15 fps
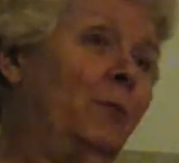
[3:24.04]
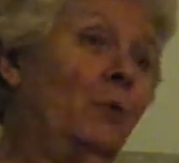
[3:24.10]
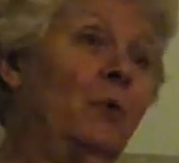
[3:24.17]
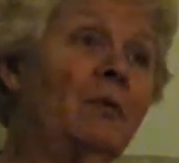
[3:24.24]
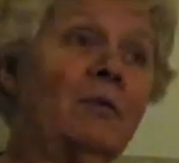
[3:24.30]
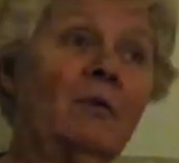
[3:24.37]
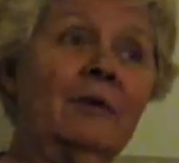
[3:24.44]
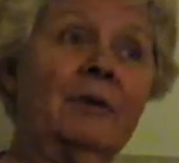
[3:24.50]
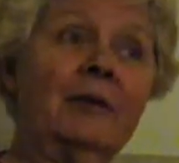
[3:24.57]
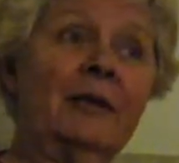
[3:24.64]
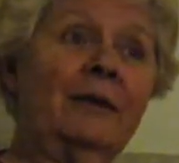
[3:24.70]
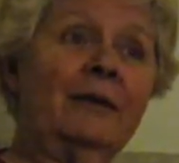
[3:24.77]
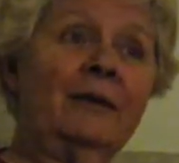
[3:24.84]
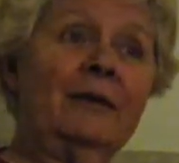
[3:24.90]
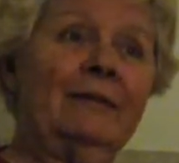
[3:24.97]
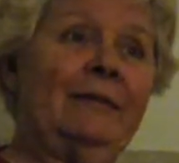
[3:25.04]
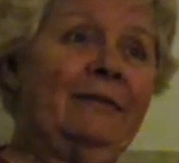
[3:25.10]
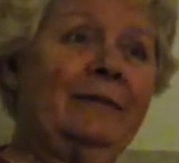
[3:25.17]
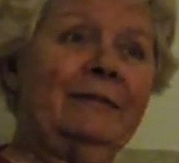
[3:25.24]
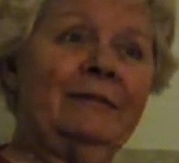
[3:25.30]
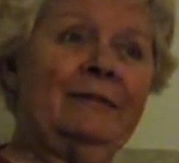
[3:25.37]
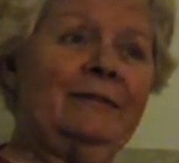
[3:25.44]
We started dating, and
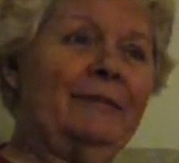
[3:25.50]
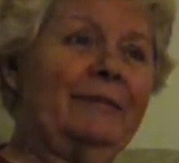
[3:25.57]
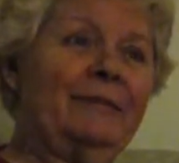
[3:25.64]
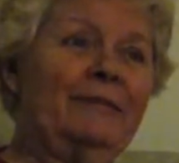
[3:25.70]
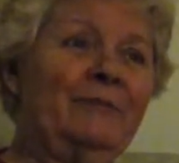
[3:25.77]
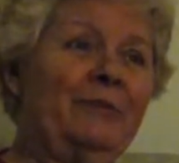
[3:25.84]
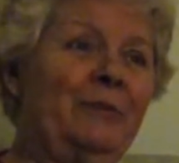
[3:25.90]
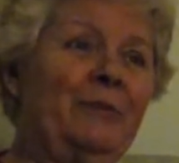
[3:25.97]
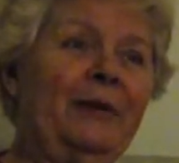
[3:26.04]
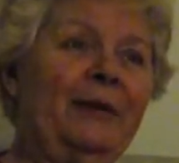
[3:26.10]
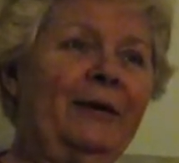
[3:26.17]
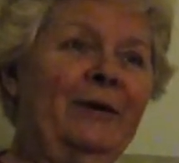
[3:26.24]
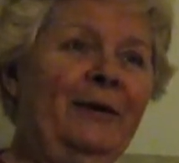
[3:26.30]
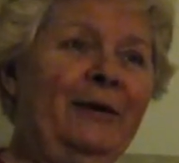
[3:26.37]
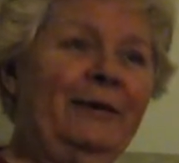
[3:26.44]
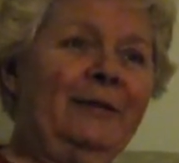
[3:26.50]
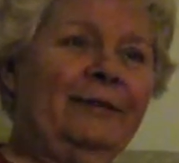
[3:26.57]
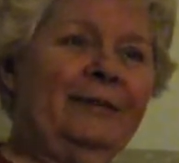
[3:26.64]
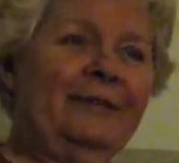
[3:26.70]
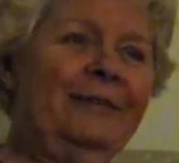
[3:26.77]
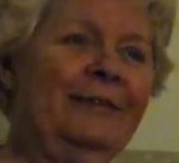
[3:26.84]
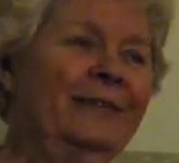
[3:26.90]
from then on,
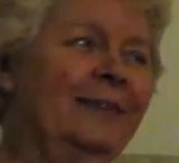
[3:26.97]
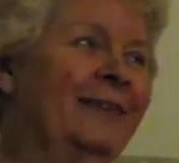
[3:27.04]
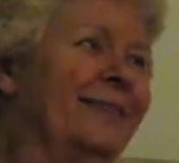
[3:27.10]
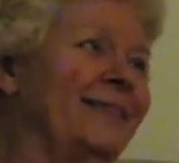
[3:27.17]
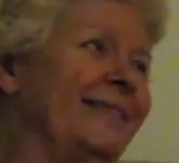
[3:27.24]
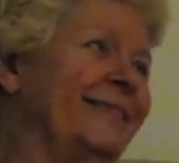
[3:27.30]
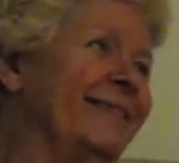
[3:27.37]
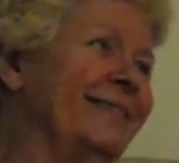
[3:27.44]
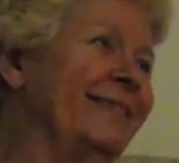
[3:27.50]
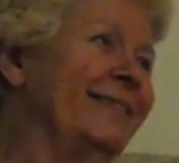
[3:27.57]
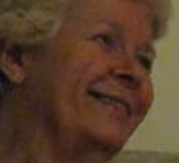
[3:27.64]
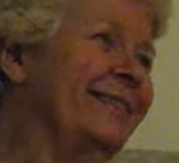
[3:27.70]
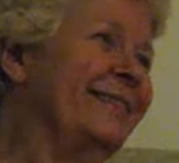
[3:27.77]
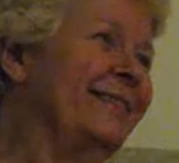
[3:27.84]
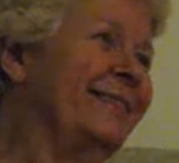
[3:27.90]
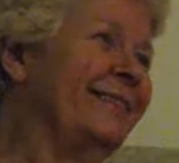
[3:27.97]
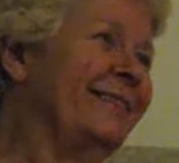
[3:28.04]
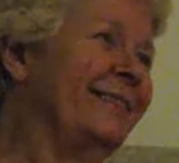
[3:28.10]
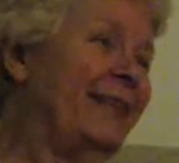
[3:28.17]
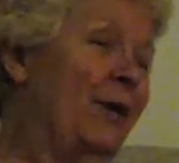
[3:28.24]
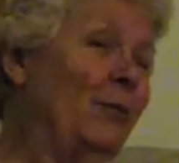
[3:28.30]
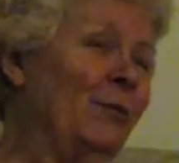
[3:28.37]

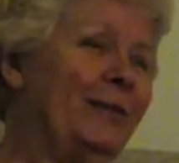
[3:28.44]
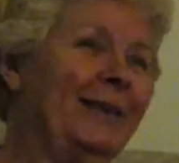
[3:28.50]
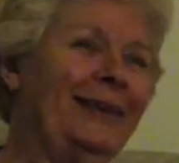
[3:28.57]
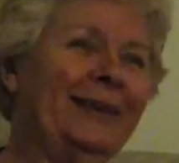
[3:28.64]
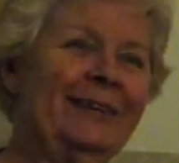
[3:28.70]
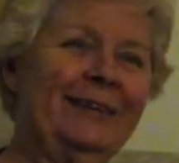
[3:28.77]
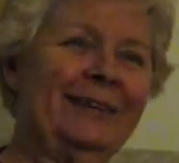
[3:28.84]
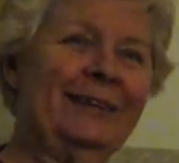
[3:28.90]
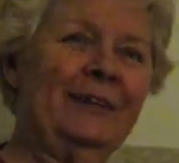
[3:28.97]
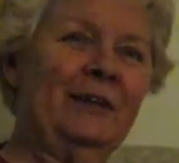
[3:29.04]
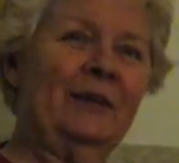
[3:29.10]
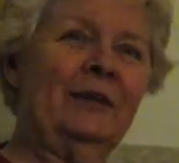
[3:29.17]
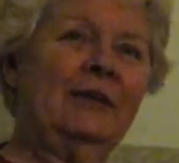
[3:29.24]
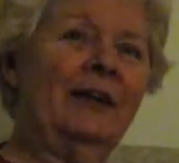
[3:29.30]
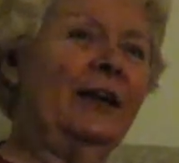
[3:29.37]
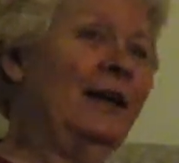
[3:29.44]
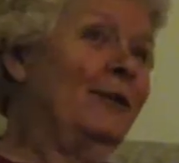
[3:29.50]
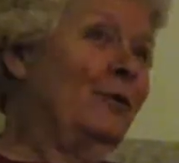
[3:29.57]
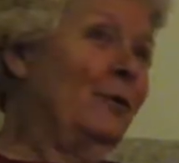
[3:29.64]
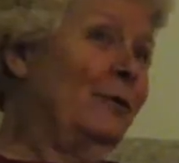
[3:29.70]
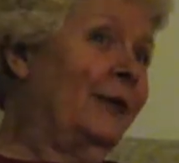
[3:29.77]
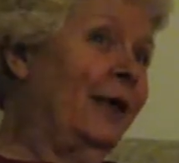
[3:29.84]
that was it. I
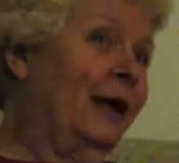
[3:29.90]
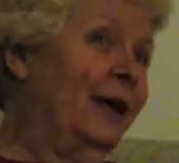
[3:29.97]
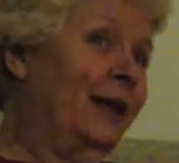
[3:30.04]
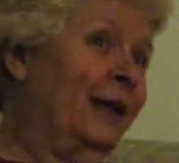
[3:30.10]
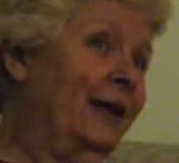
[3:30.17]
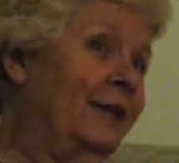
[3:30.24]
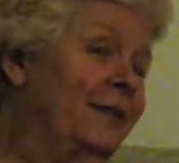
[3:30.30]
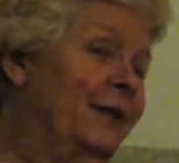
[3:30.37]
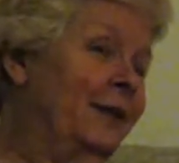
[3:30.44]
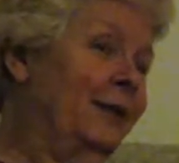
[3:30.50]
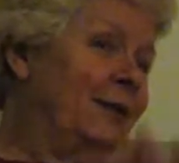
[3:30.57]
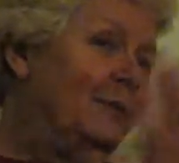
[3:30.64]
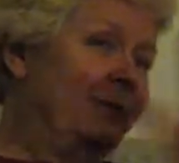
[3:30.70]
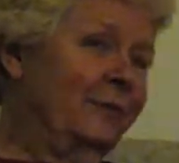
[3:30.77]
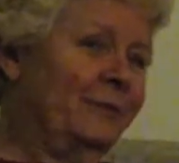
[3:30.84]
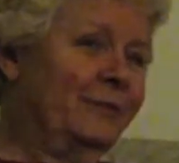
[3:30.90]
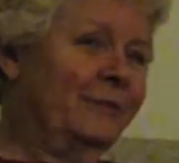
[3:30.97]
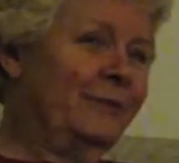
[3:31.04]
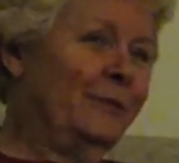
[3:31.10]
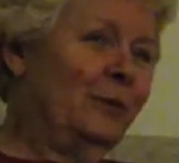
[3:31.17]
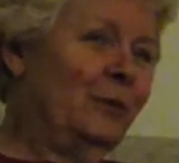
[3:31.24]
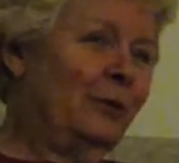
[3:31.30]
told the guy in Kansas City,
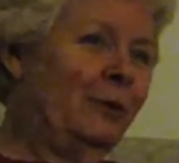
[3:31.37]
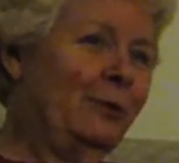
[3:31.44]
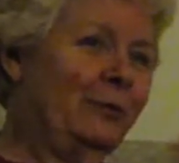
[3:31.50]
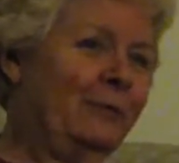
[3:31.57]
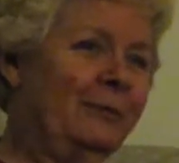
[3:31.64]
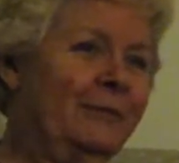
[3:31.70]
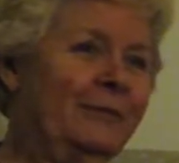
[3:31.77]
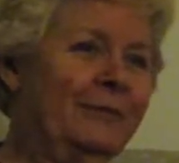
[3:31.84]
toodaloo.